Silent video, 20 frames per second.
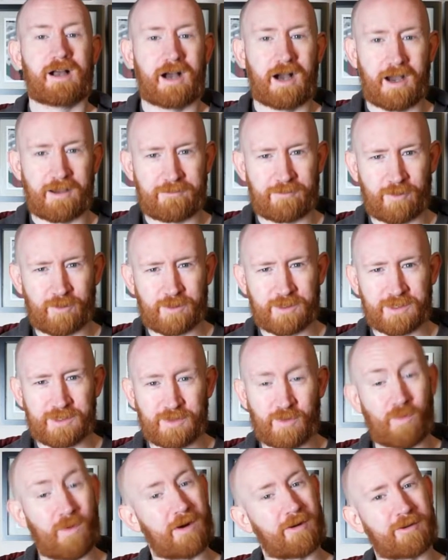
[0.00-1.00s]
Hi
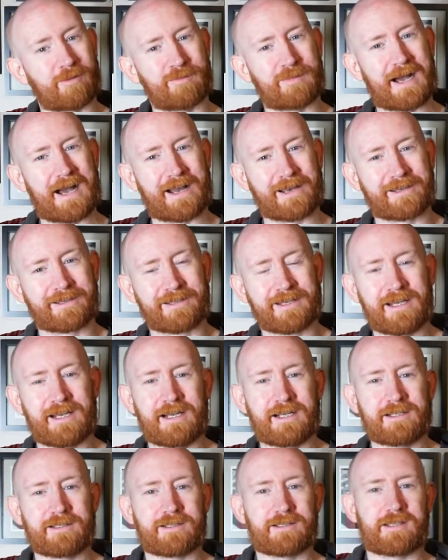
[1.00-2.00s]
folks, welcome back.
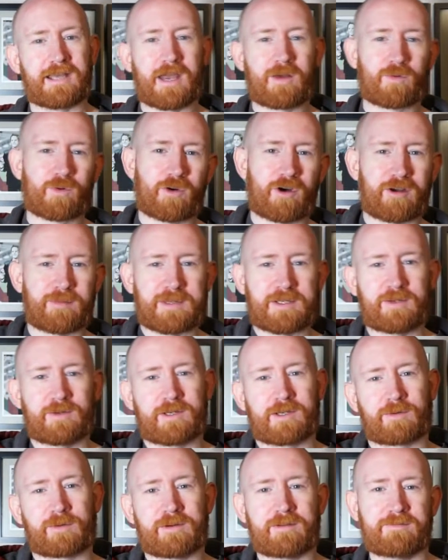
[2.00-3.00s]
Today we're going to be
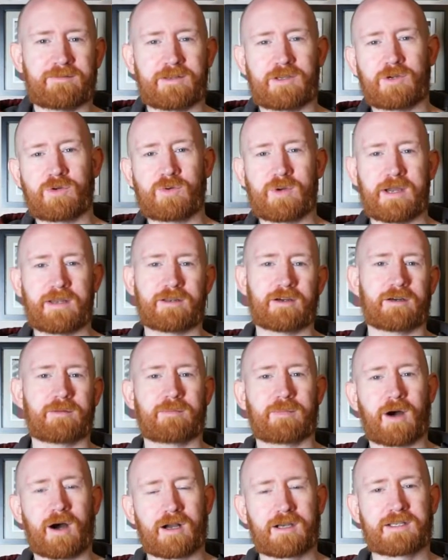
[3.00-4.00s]
doing a review and
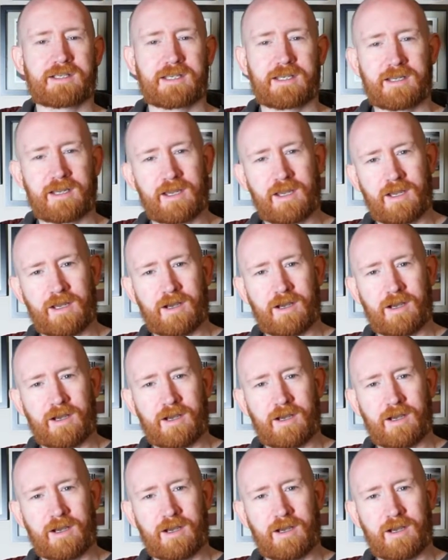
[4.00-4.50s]
unboxing